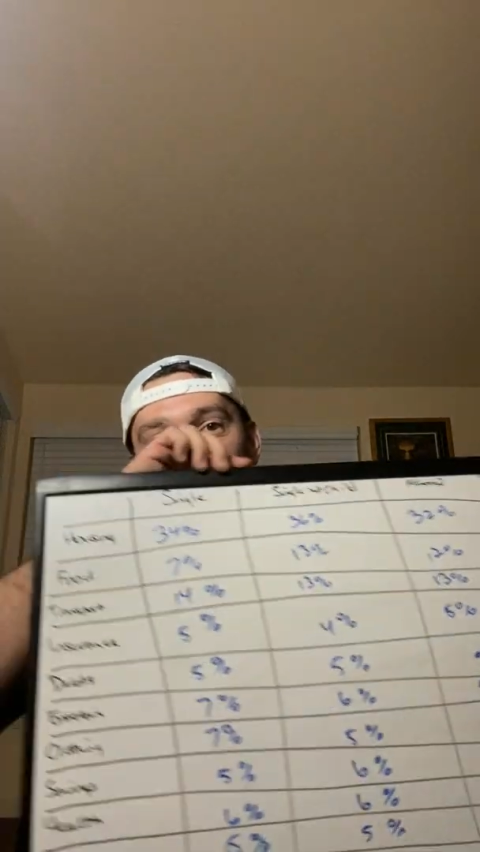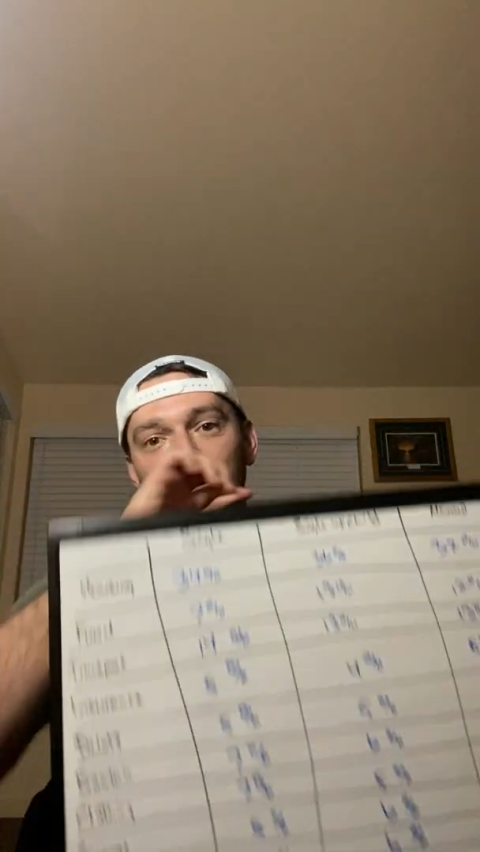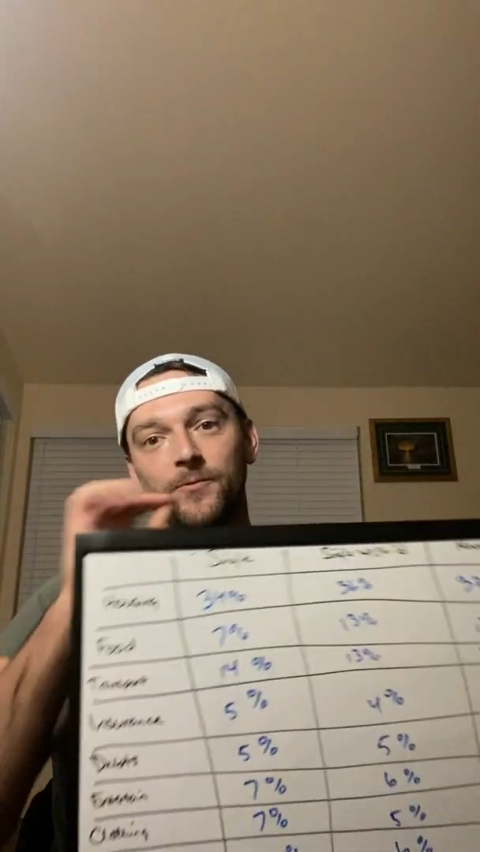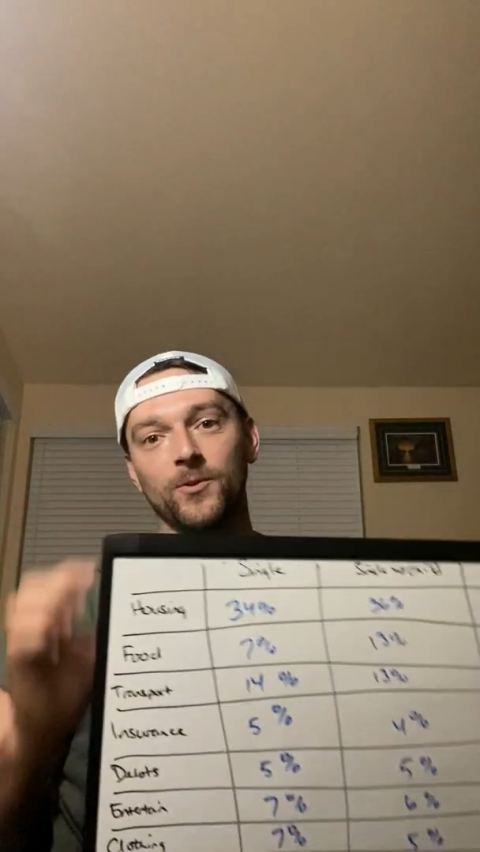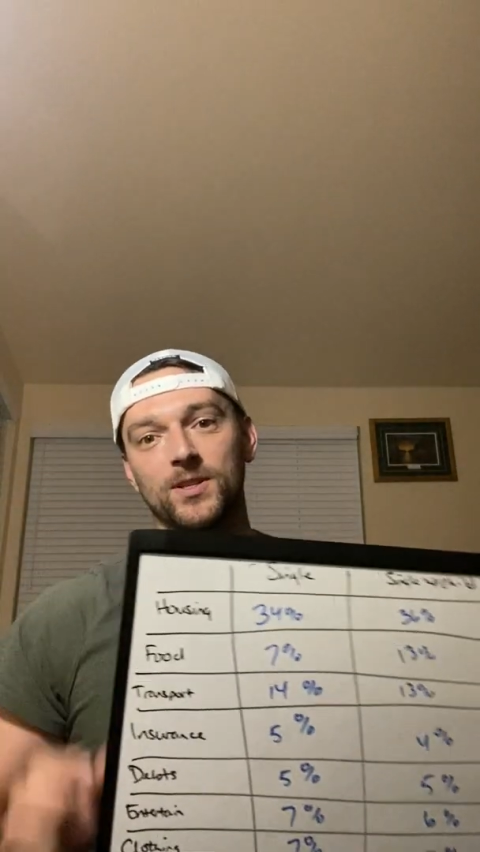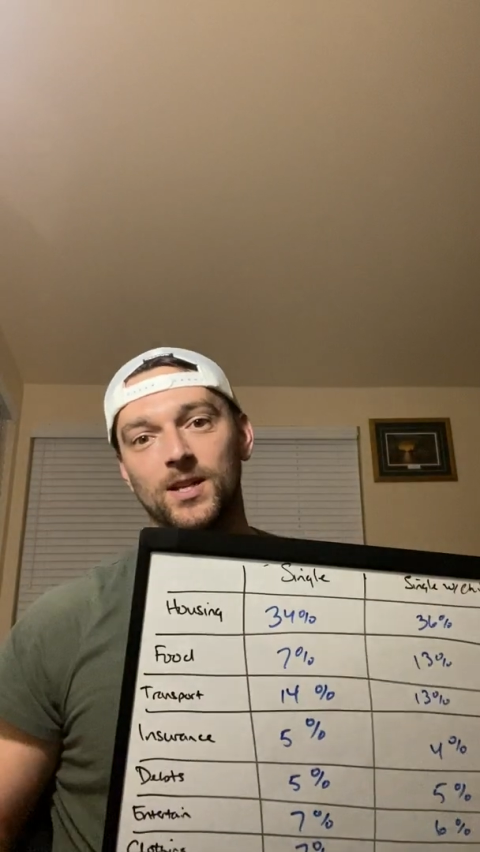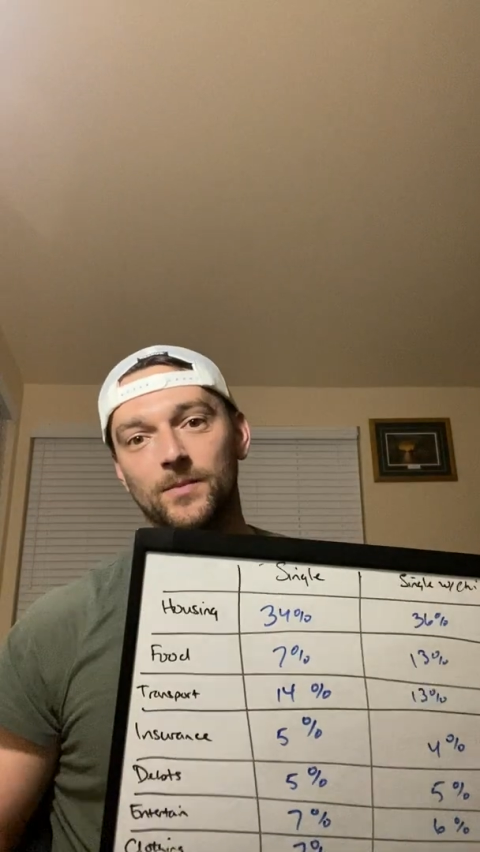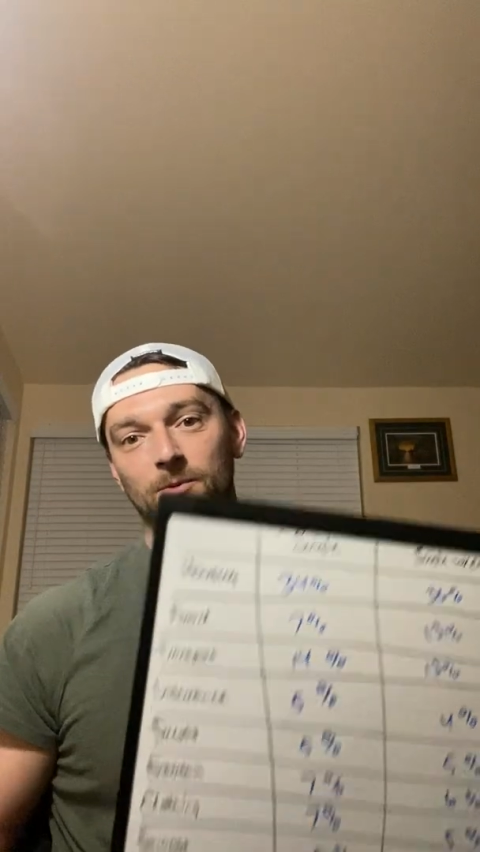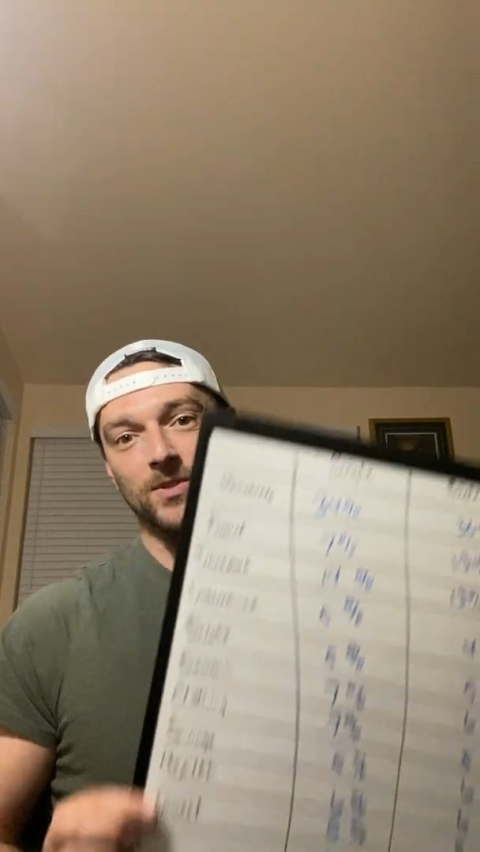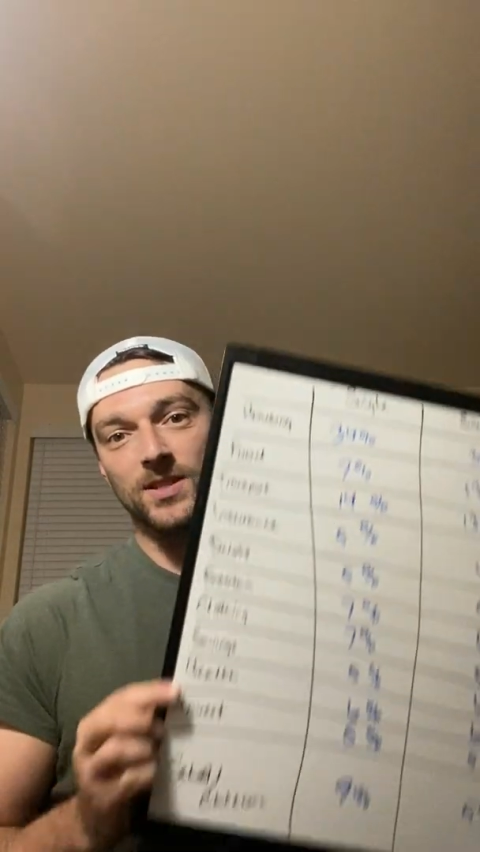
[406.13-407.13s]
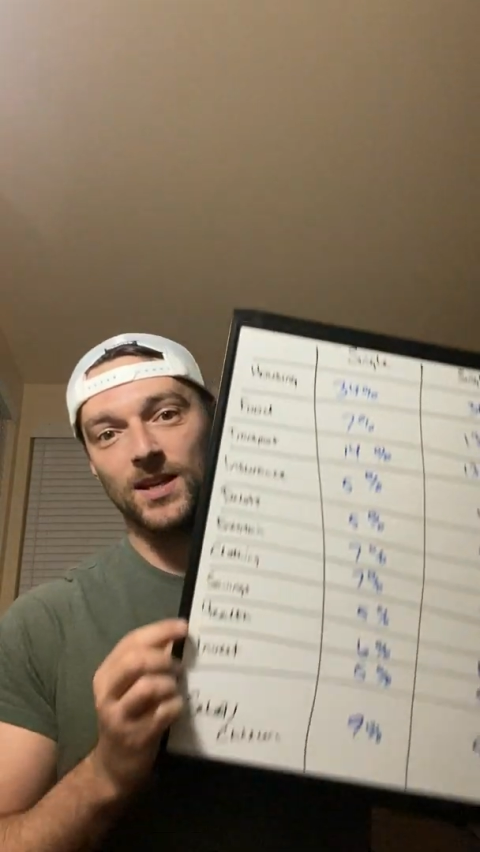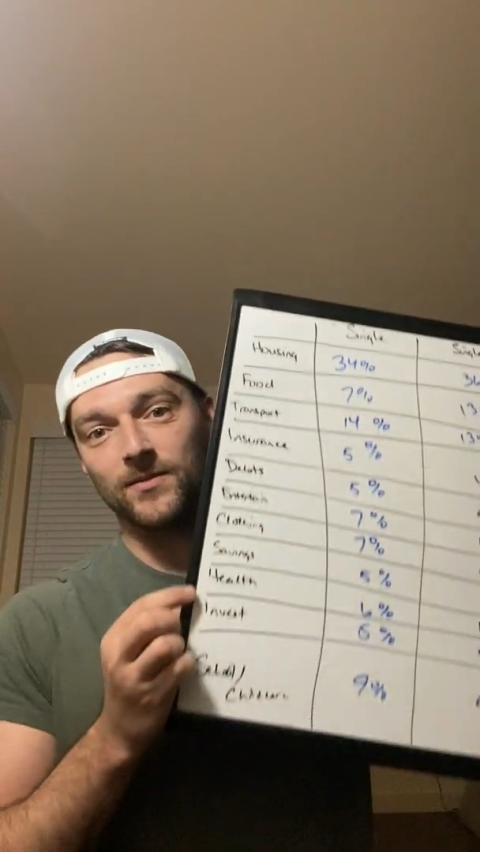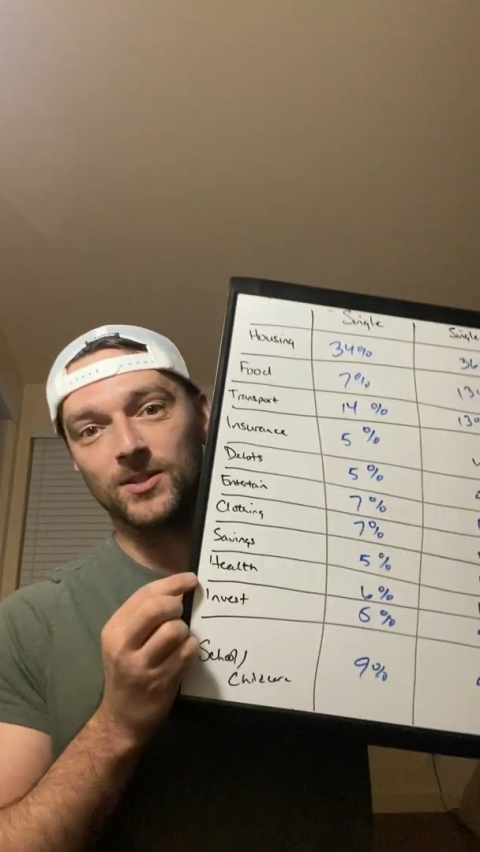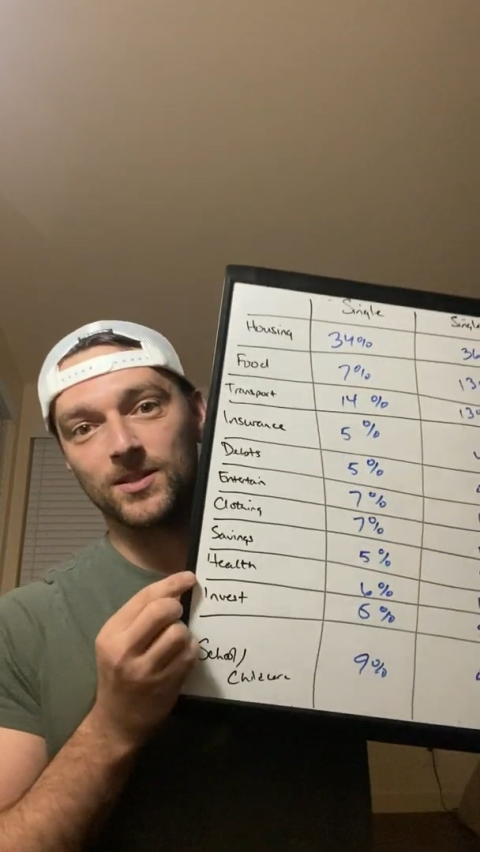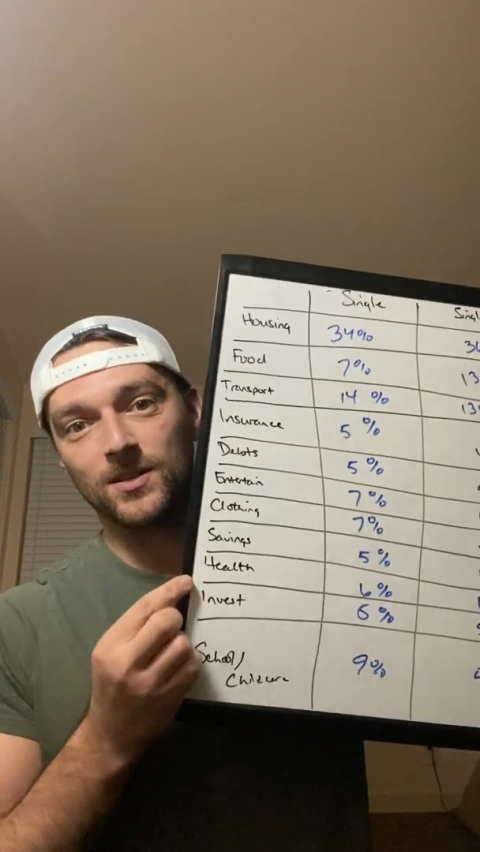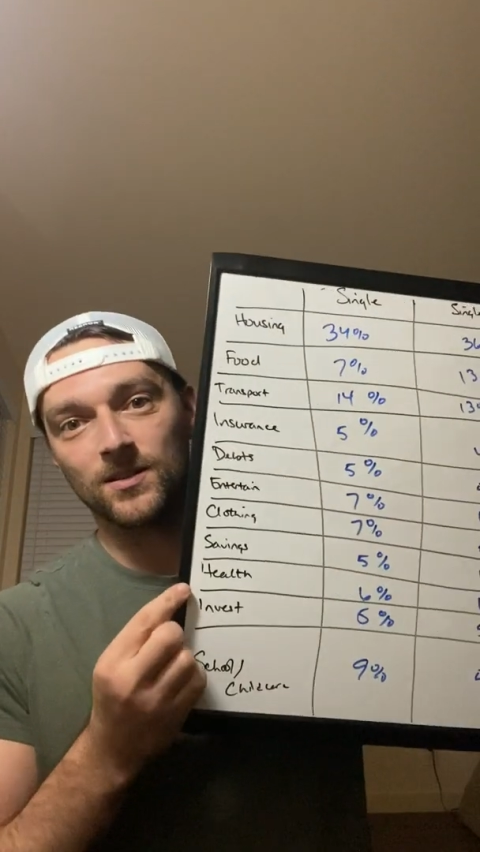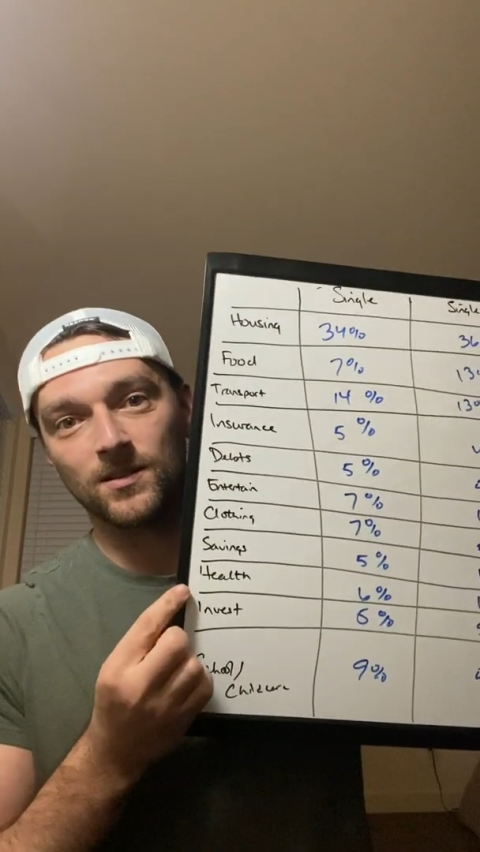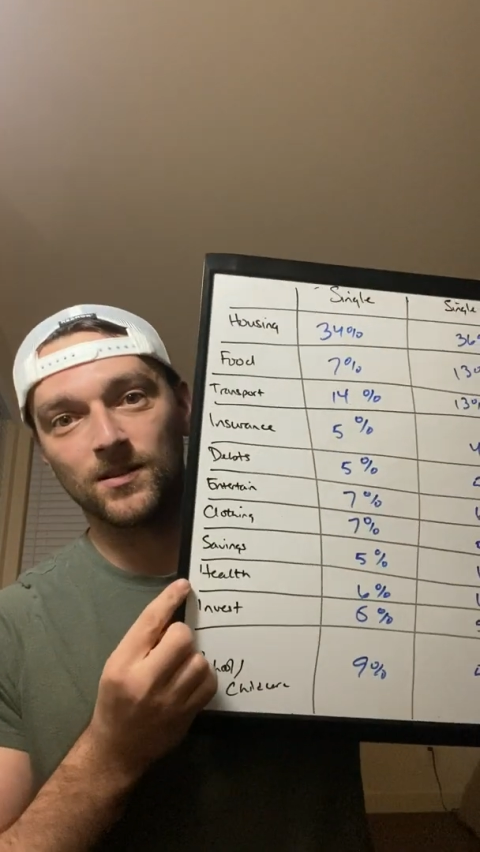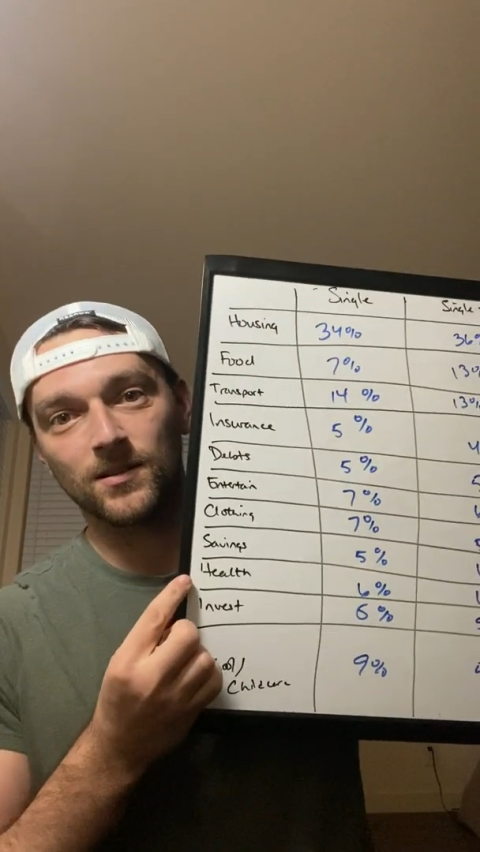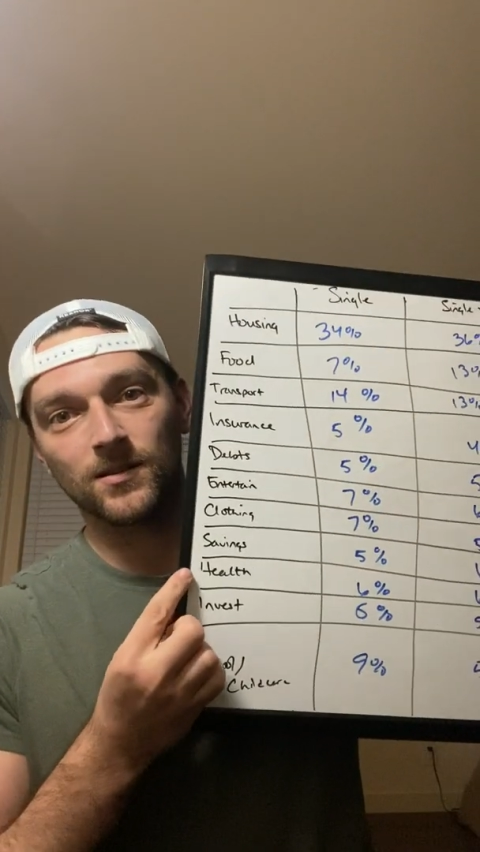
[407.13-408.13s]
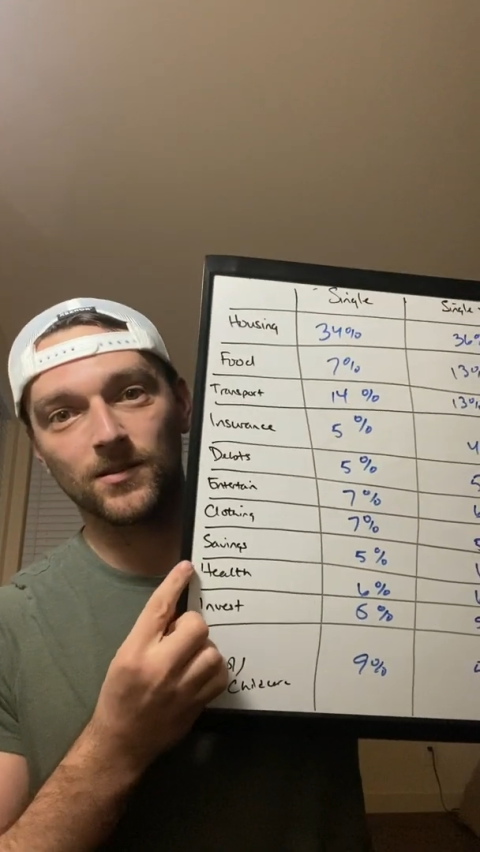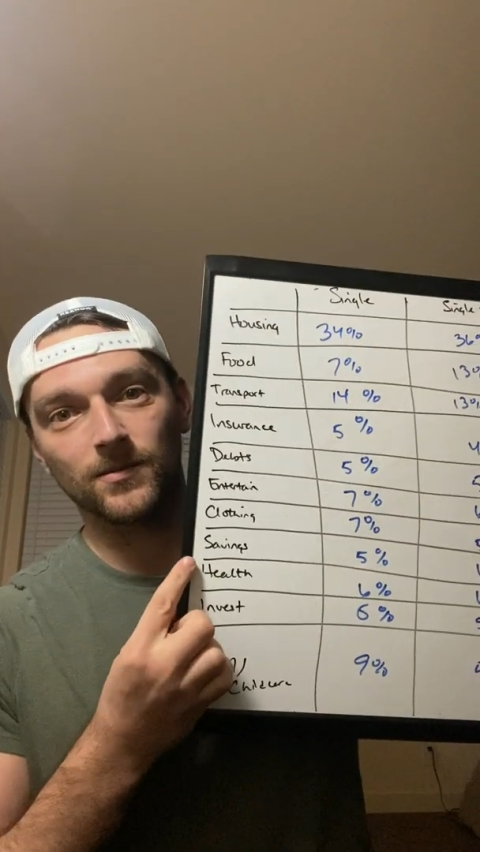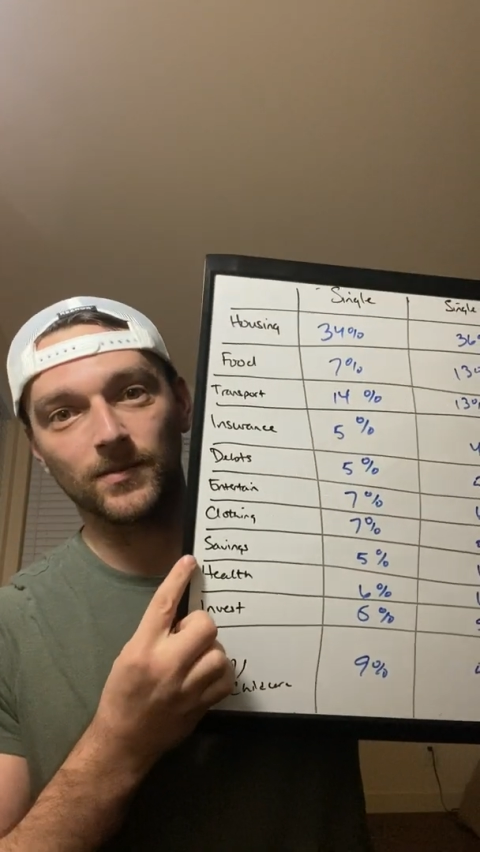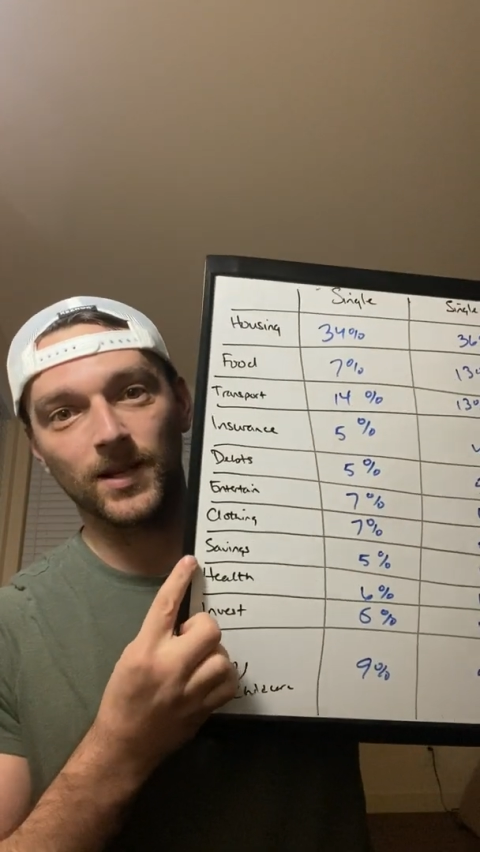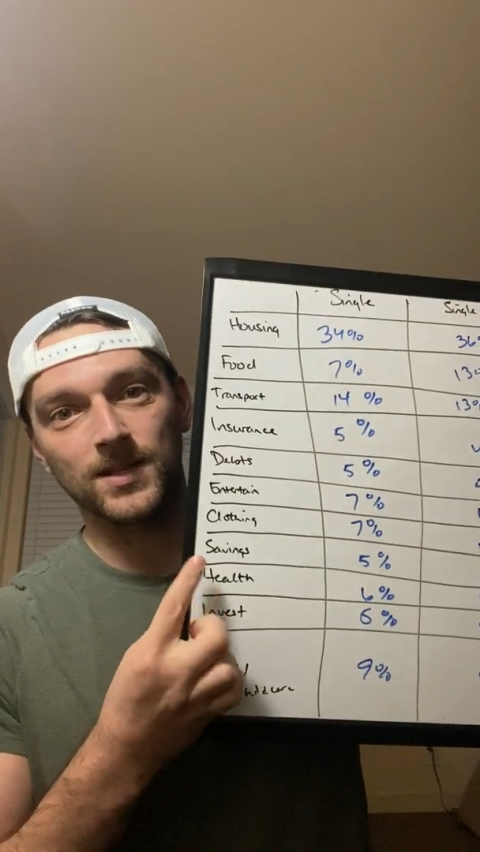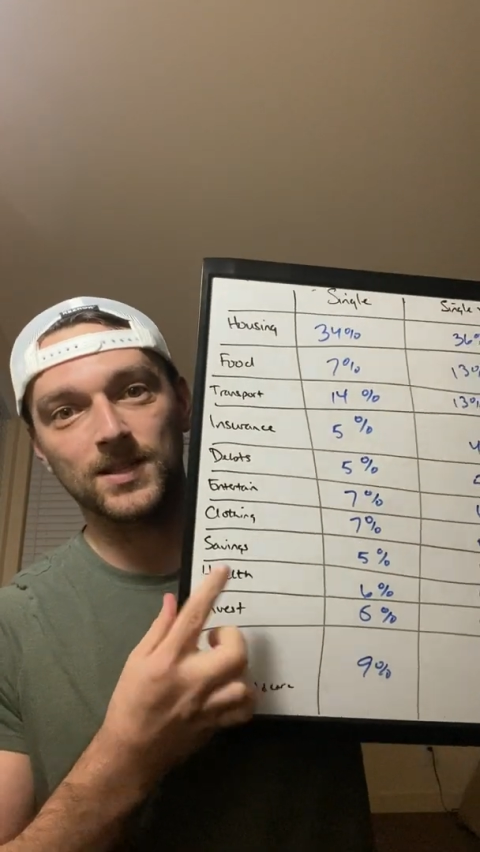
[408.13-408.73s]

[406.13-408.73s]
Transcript: Like for example, savings, right?